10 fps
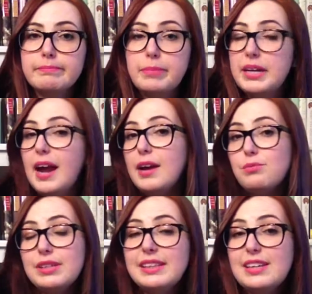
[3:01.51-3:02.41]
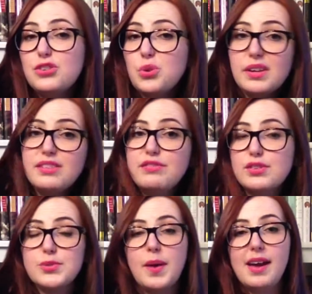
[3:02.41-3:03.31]
but I really enjoyed the
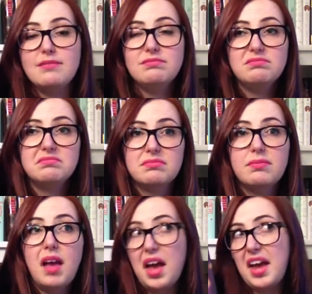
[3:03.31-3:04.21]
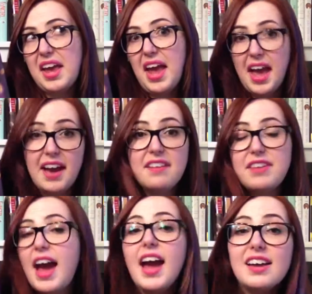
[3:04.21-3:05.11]
first one. I have
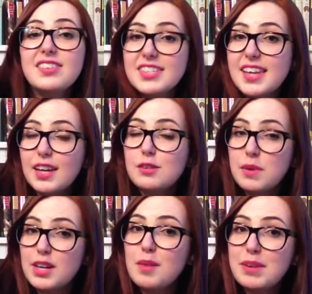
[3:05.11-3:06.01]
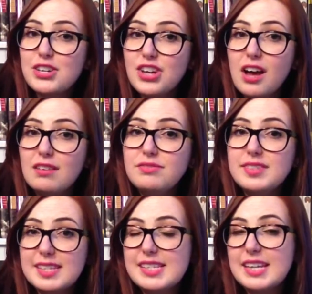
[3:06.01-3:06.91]
had the second one on my shelf
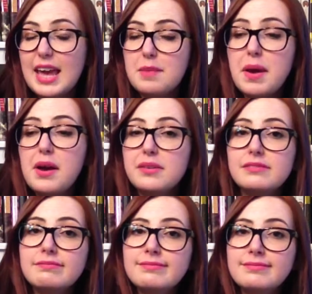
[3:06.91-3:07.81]
since it came out.